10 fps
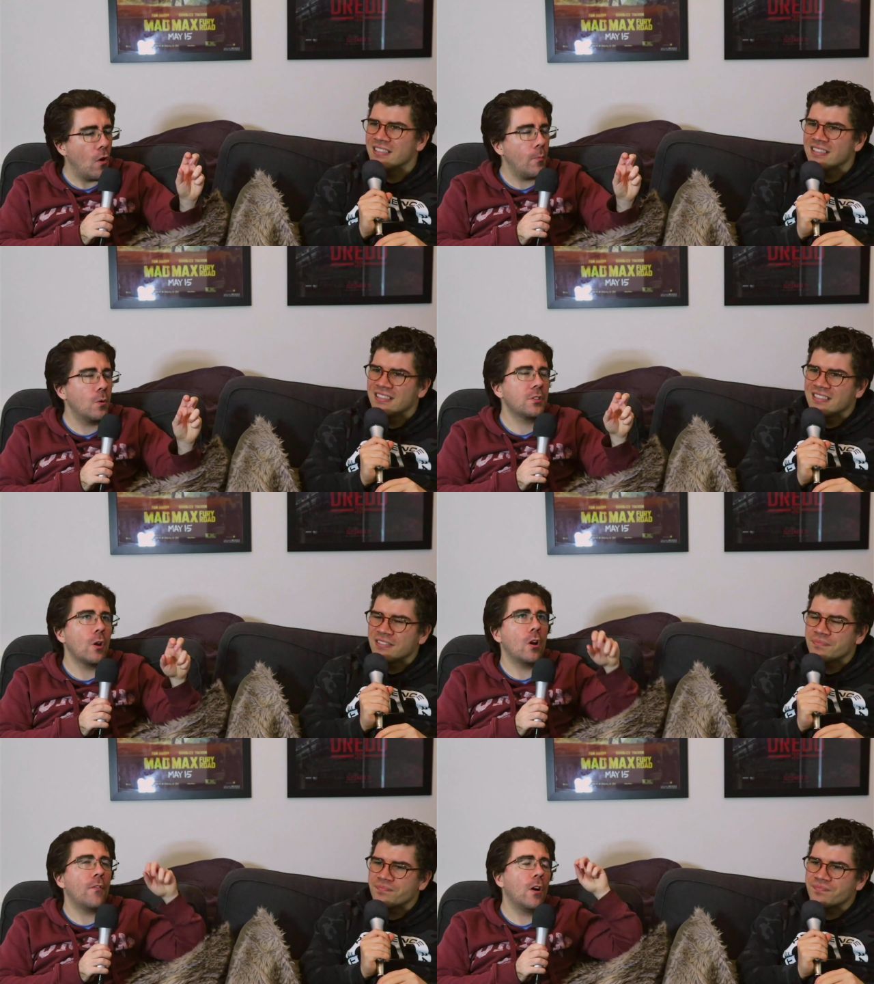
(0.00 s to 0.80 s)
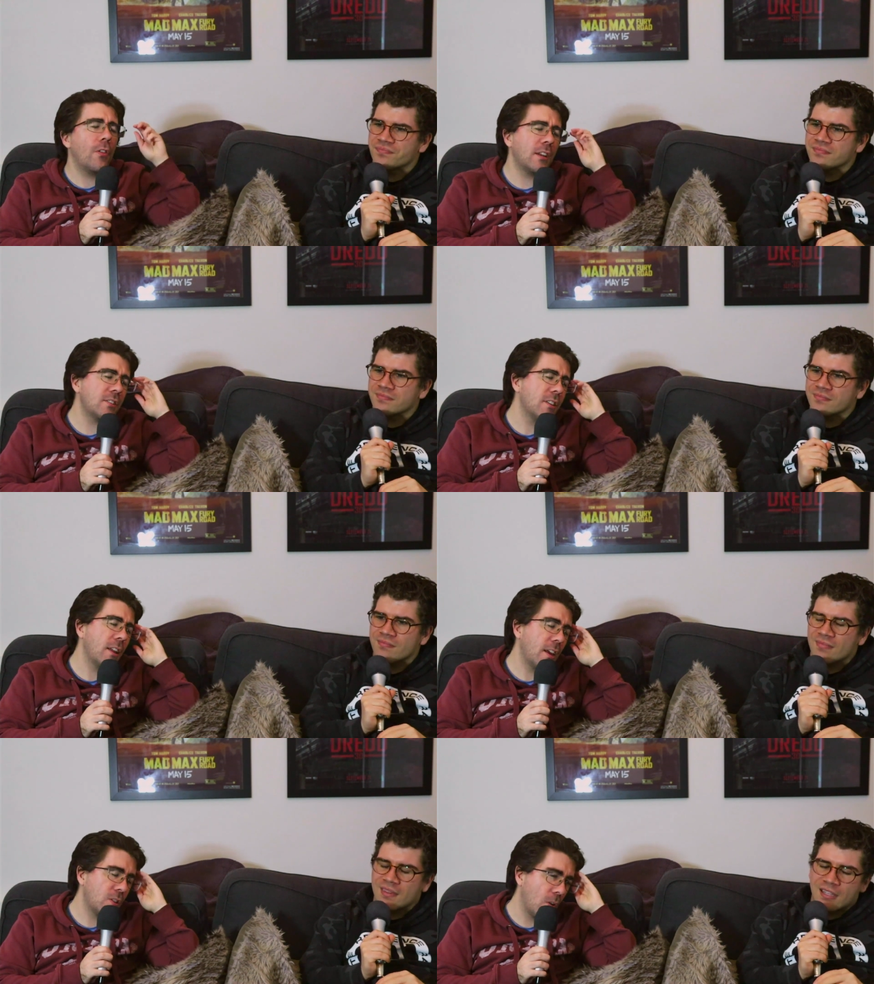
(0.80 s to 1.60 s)
Speaker 1: balls going off. Oh, that's that.
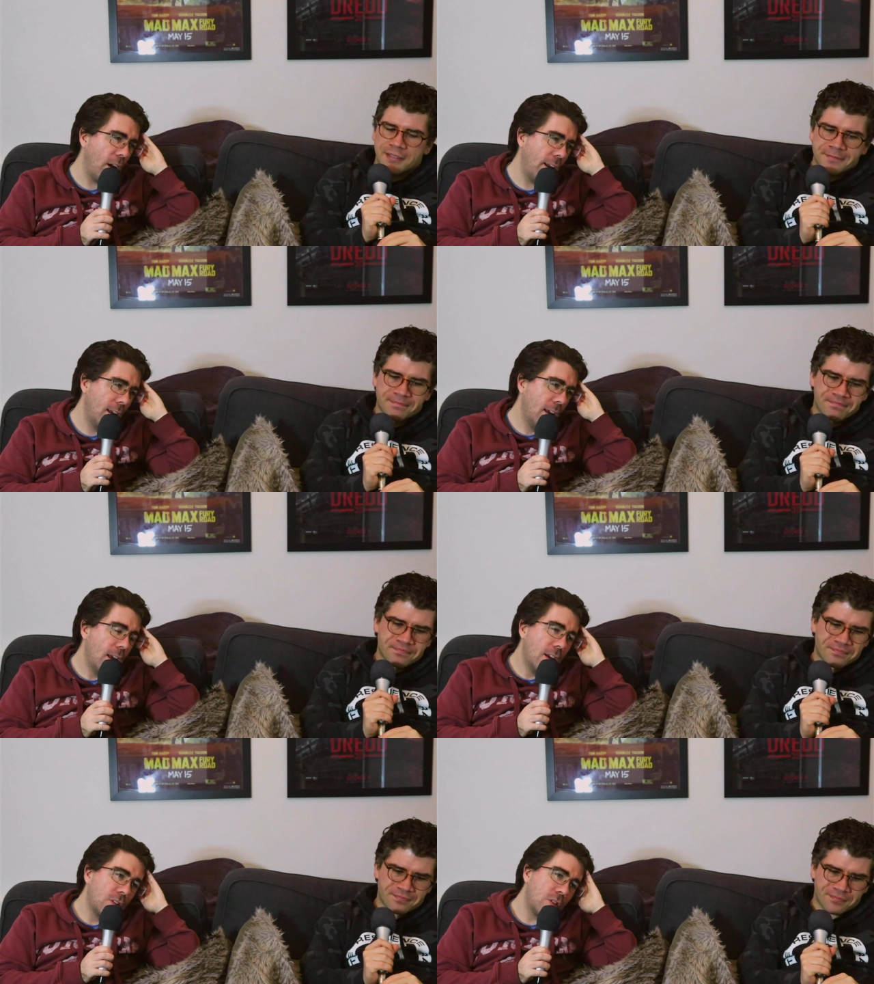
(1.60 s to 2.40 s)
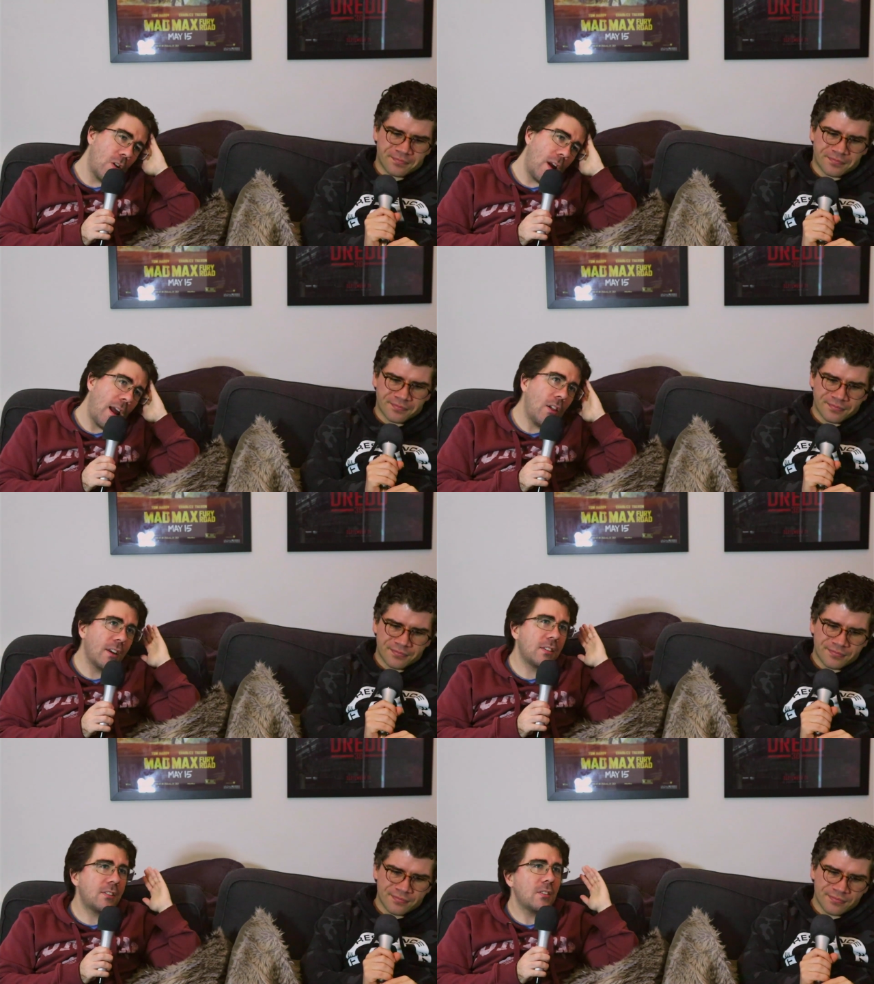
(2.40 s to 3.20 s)
That's right. So
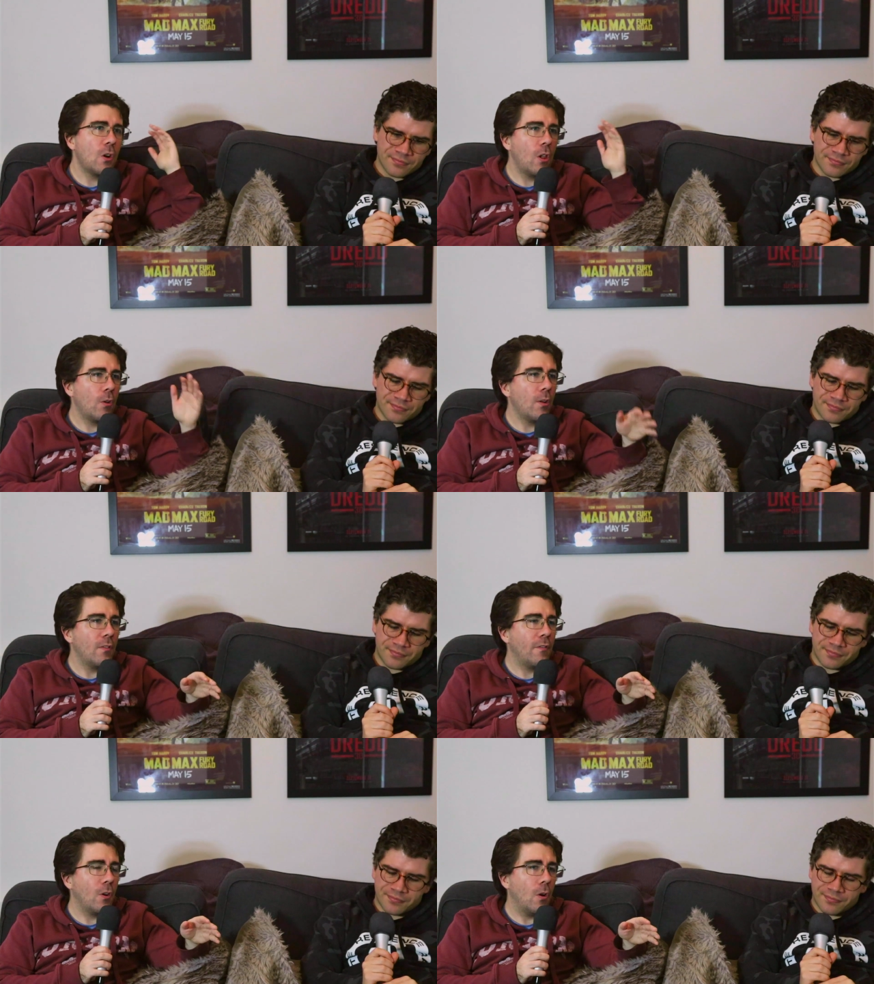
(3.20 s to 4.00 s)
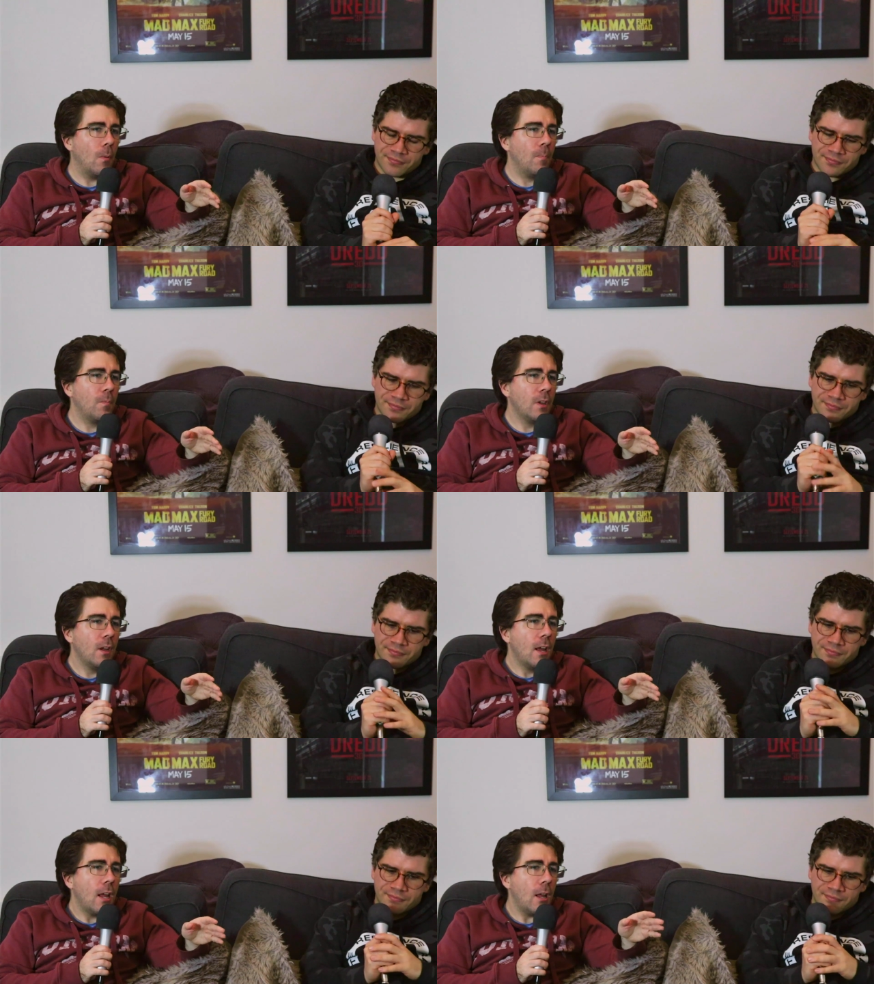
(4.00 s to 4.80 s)
Alex earlier in the film
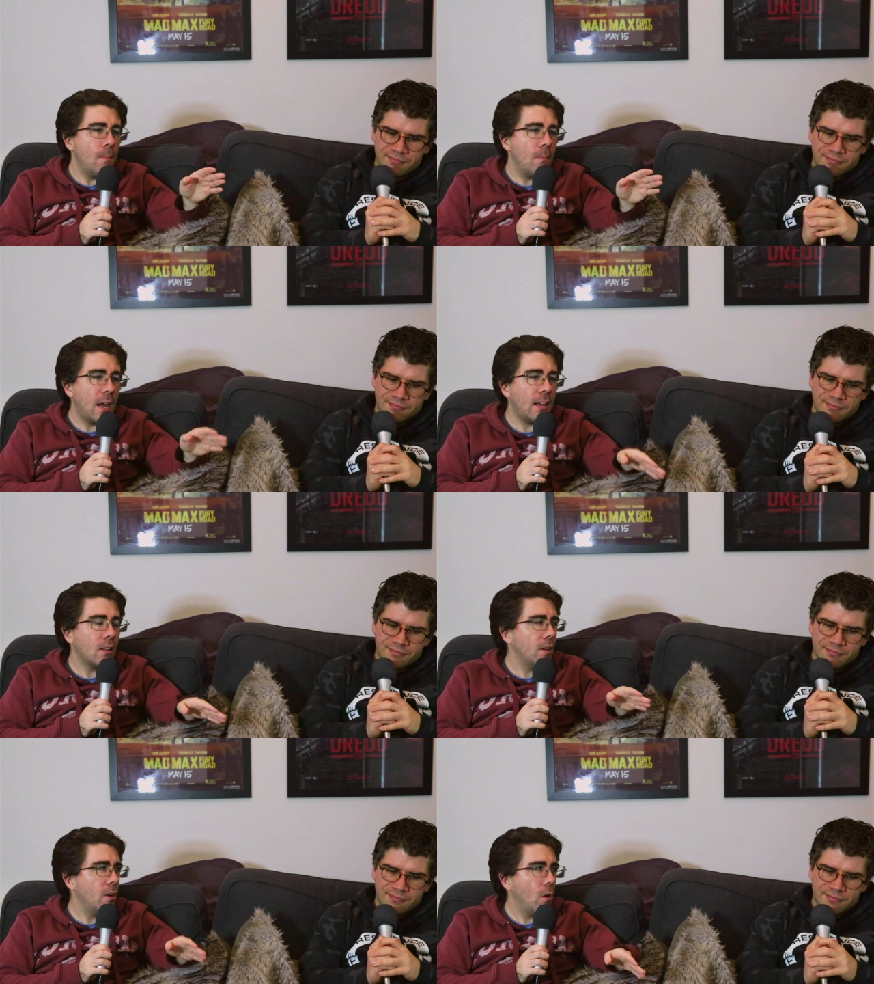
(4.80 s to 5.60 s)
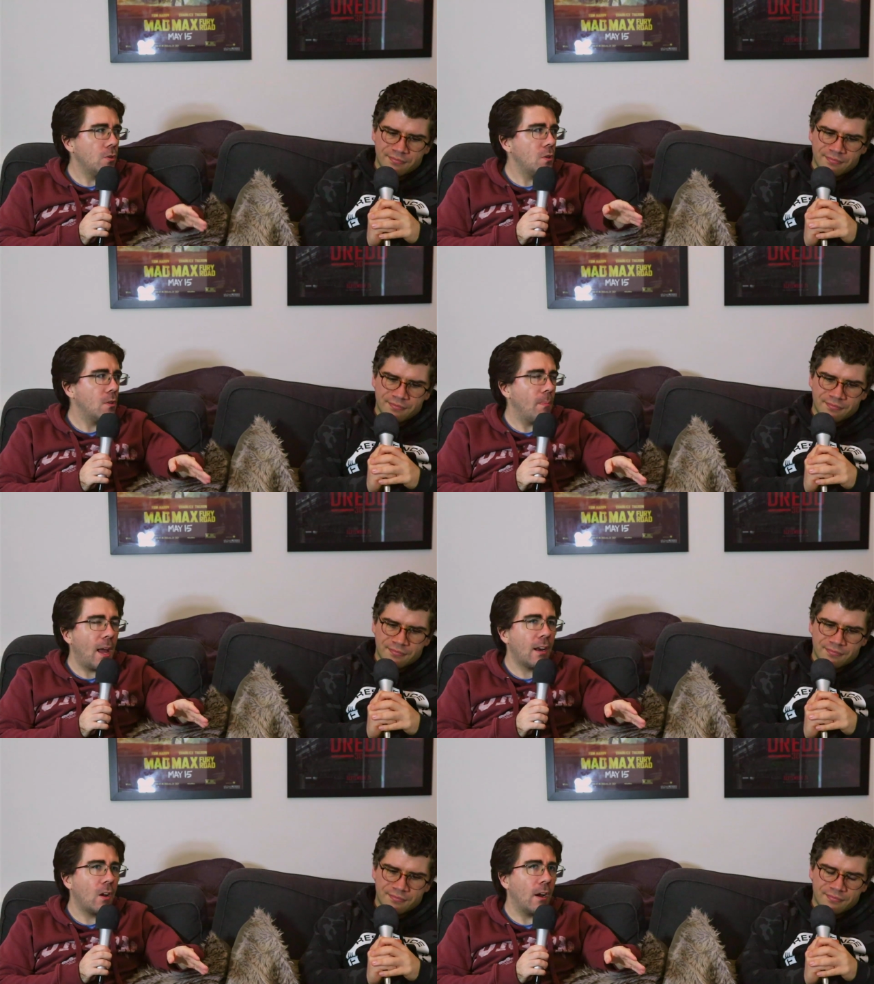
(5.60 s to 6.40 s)
immediately knows who the
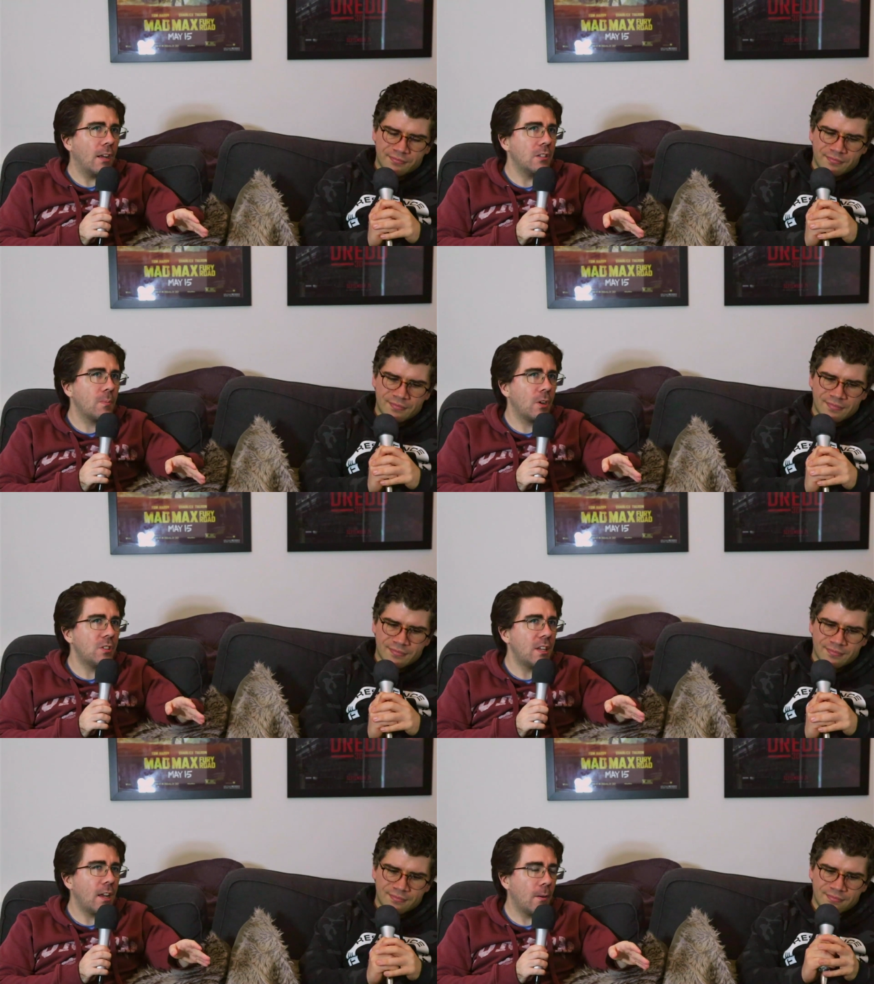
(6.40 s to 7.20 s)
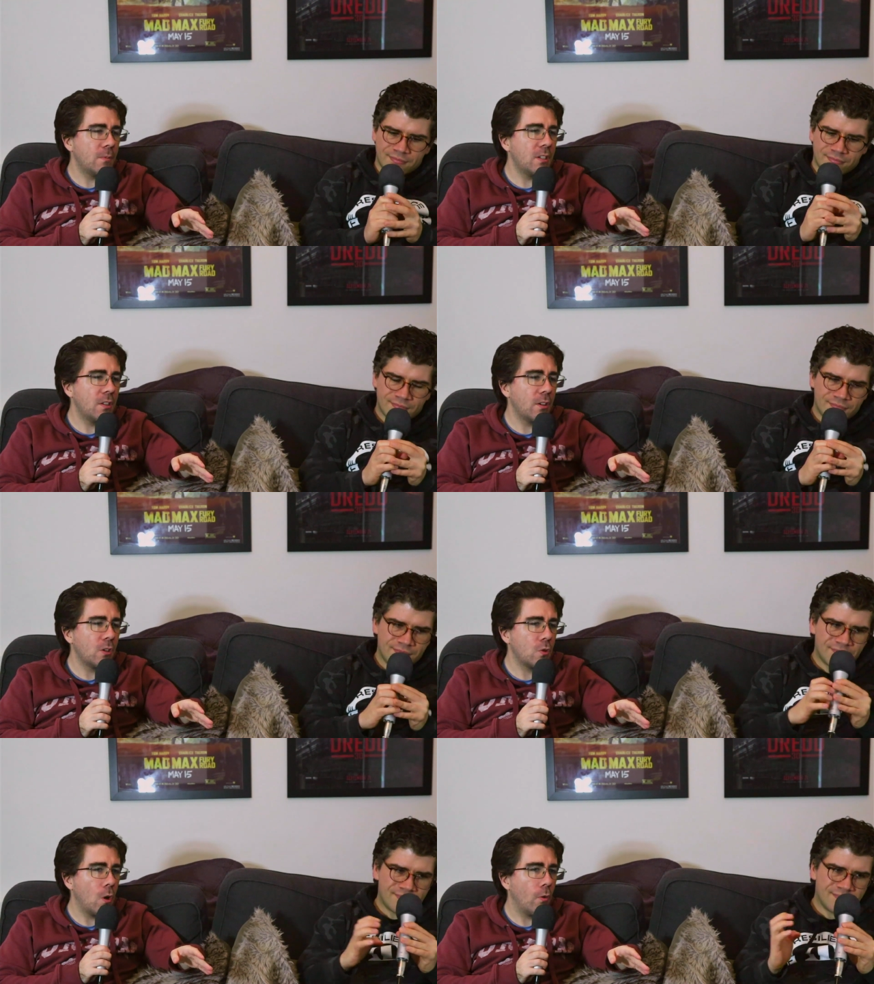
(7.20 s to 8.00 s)
bad guy is because he comes into the
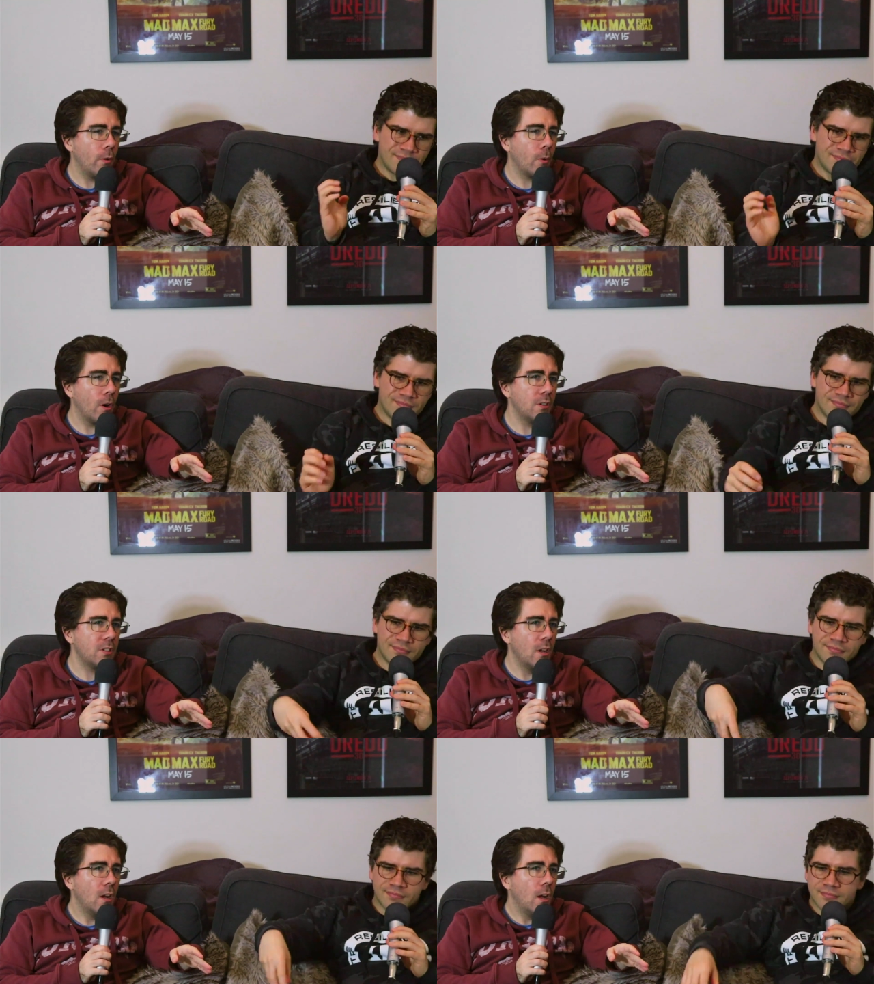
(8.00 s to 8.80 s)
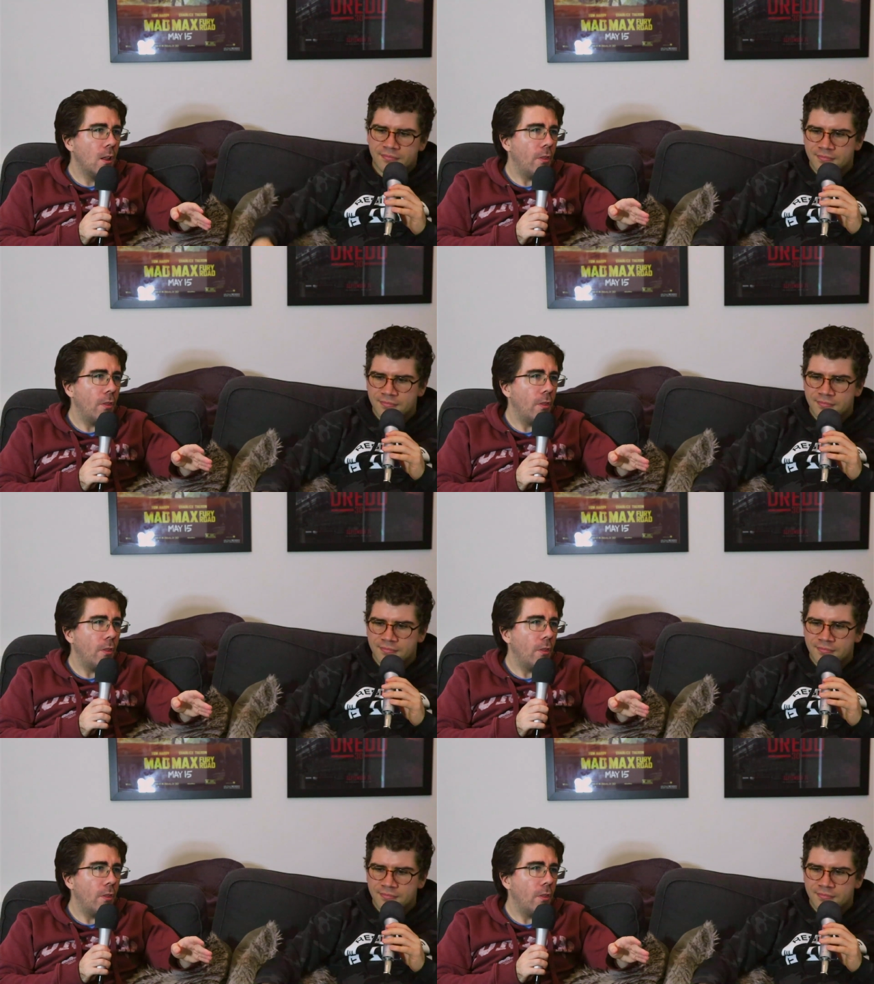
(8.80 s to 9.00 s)
control room, goes, "There